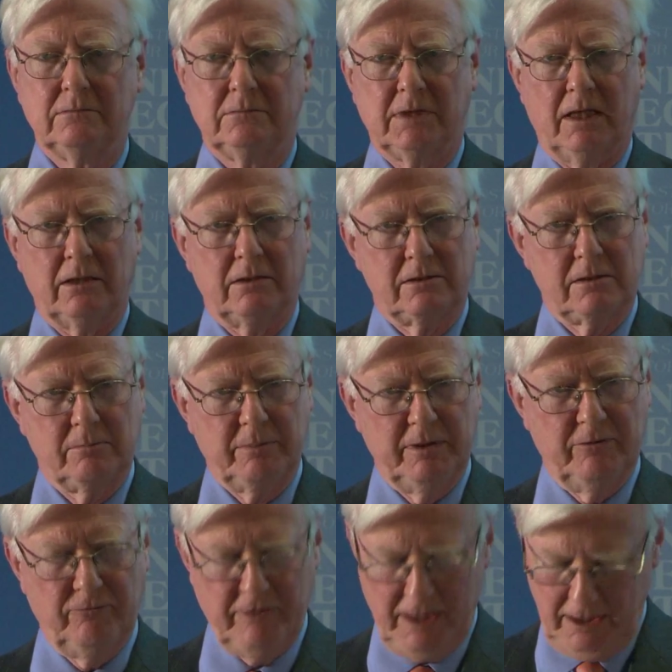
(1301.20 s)
That's a
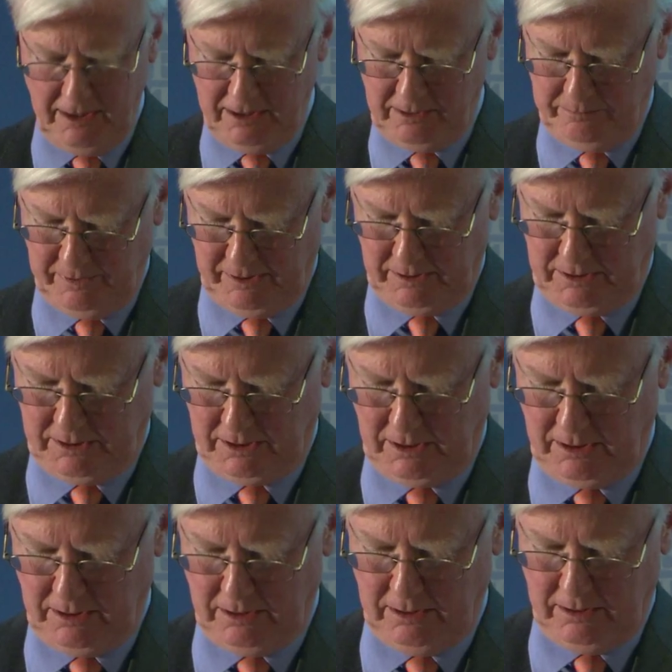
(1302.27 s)
bit vague, but
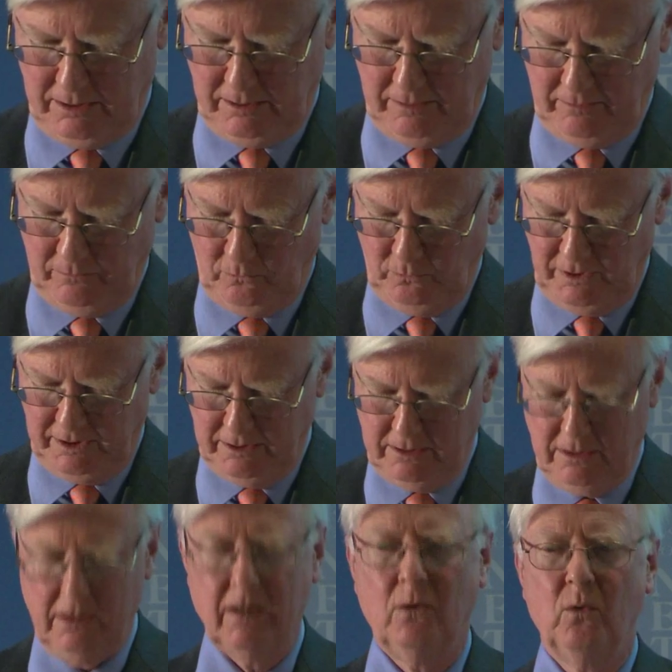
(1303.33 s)
uh,
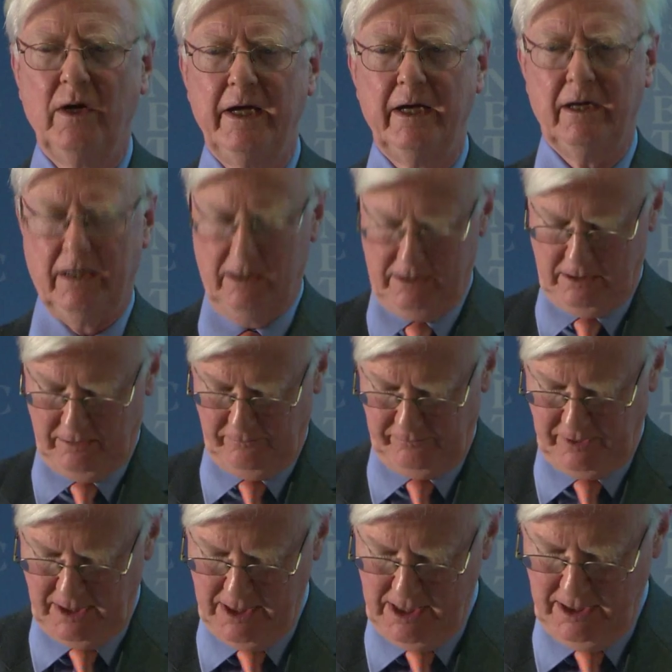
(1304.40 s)
we're aware of
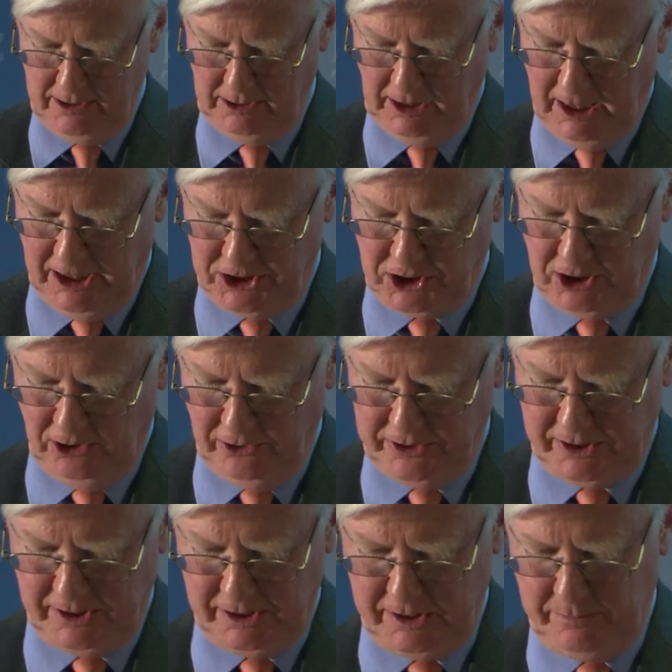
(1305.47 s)
large
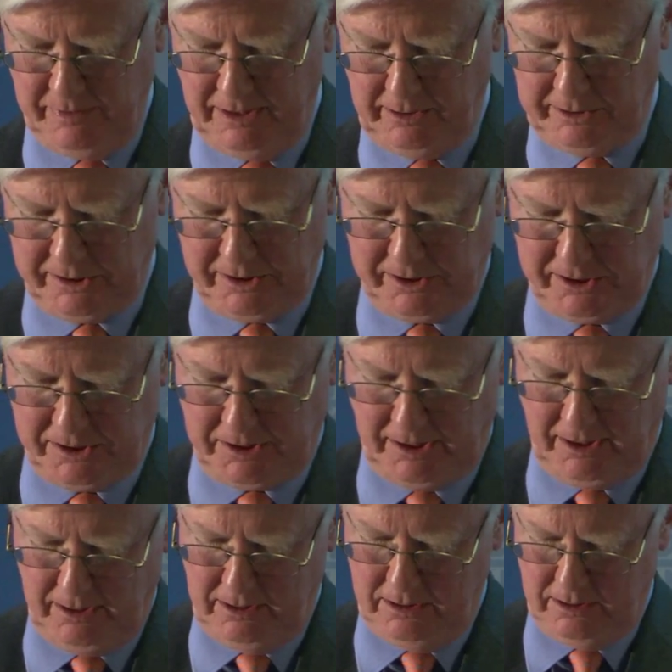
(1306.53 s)
losses being
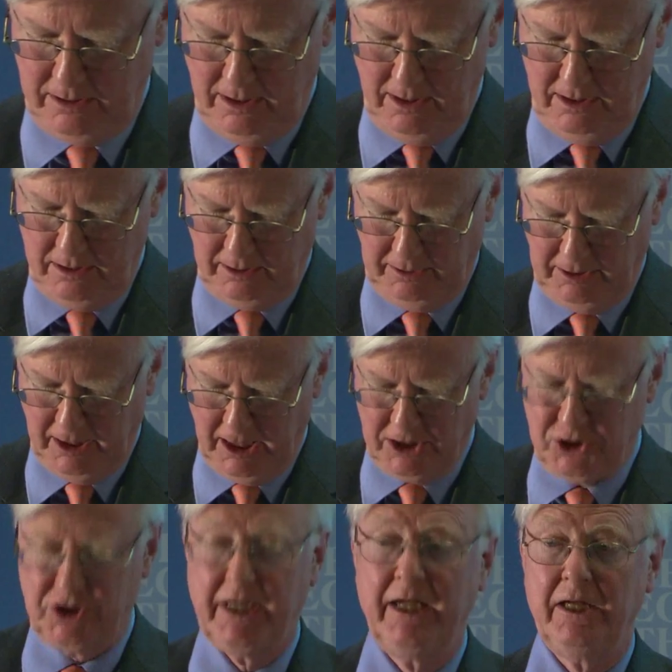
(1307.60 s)
sustained and
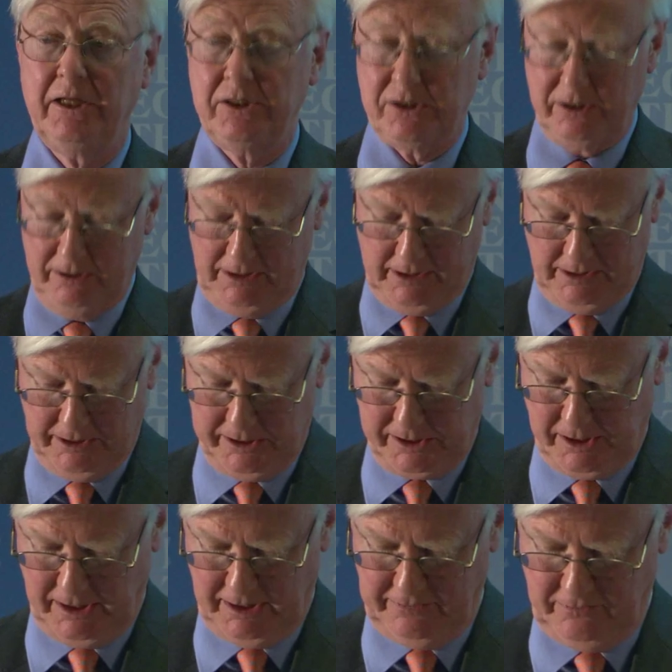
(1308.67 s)
large gains on the other
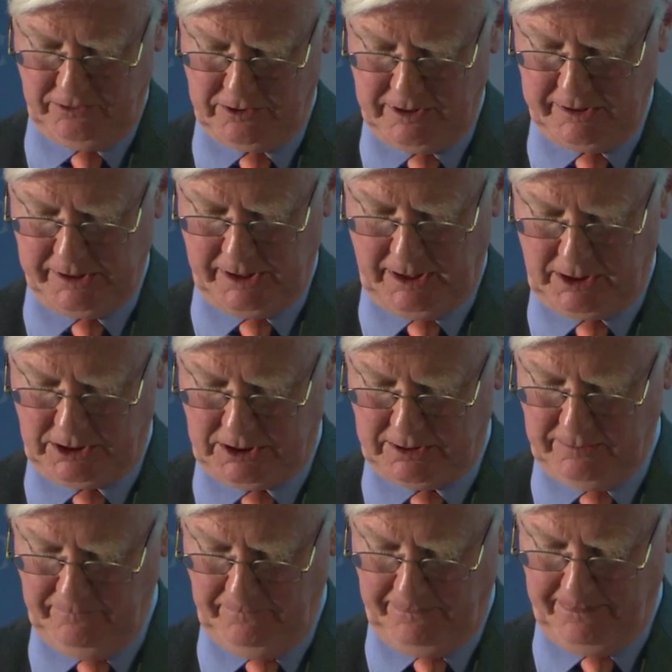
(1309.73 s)
side of the transaction,
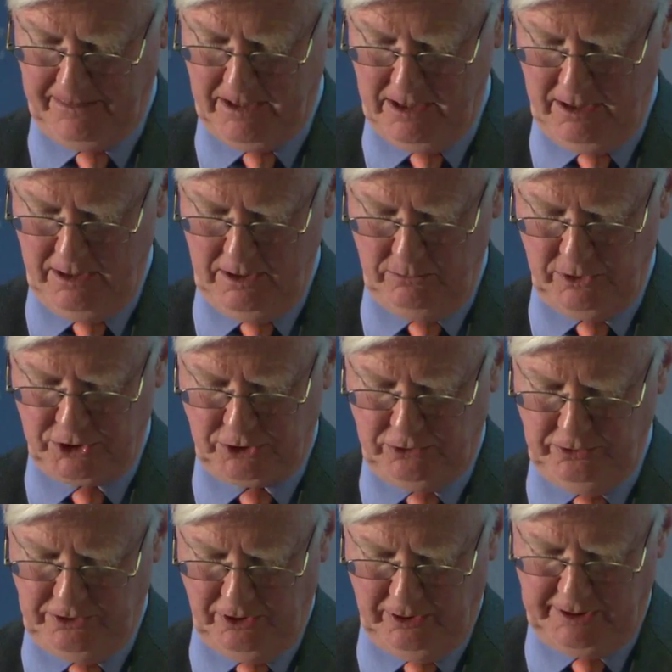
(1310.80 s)
which
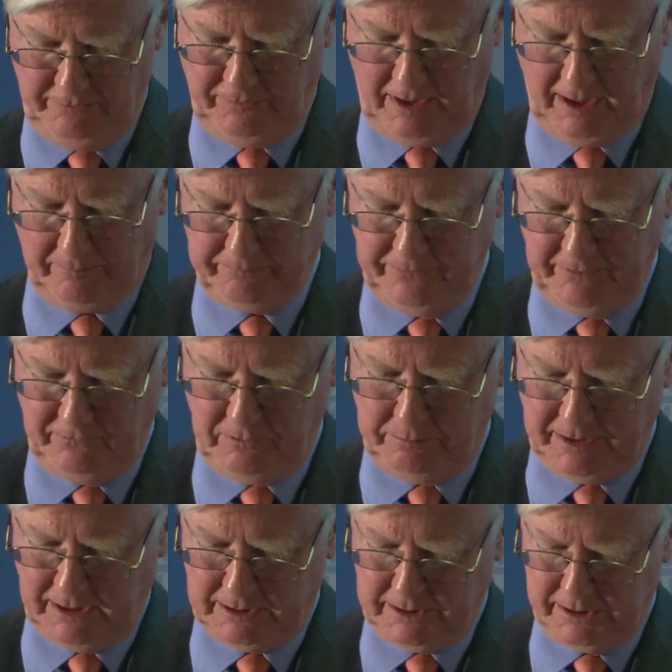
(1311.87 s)
could not have happened if the
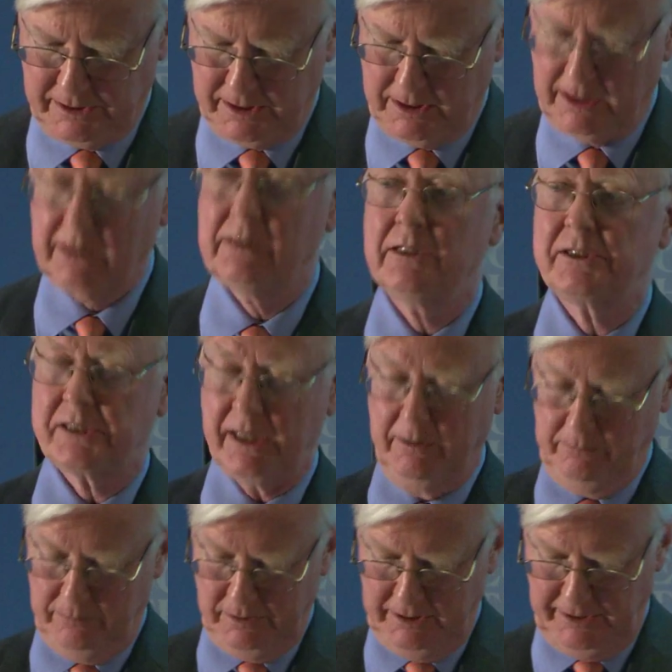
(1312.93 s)
parties had had the
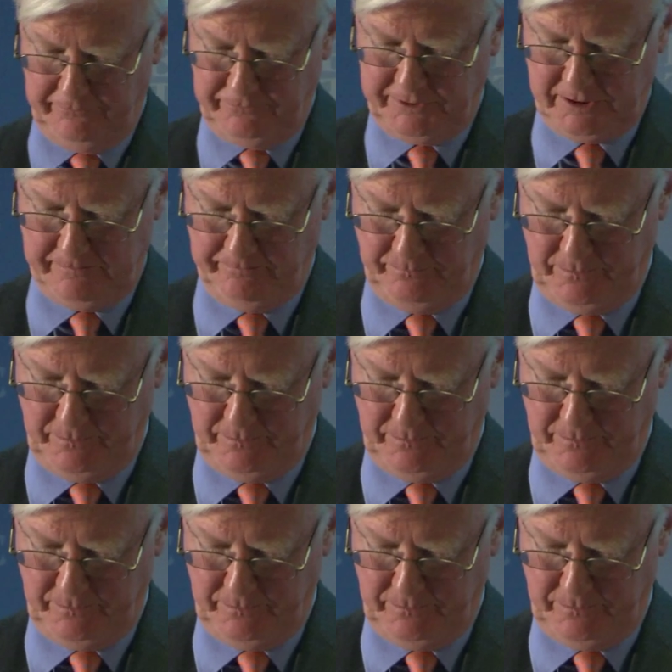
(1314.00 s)
same beliefs,